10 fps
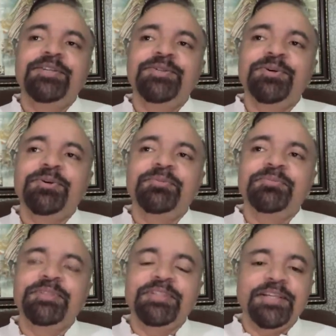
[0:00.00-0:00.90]

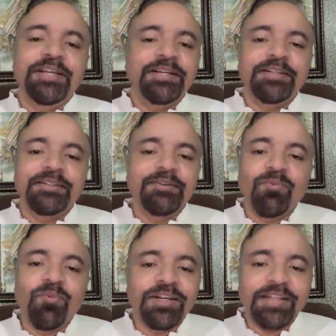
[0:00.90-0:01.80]
So,
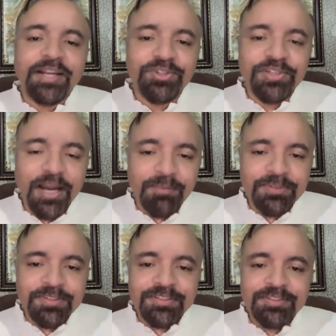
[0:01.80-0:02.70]
what actually
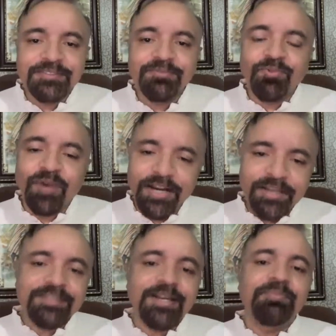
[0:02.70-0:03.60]
happens, why it
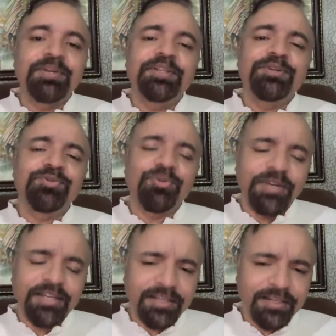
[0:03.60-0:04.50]
is happening, there are so
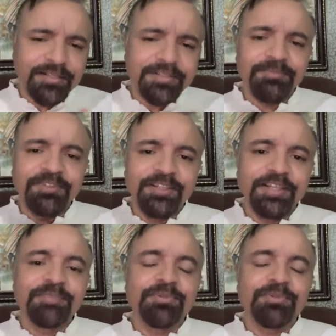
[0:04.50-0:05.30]
many layers within layers.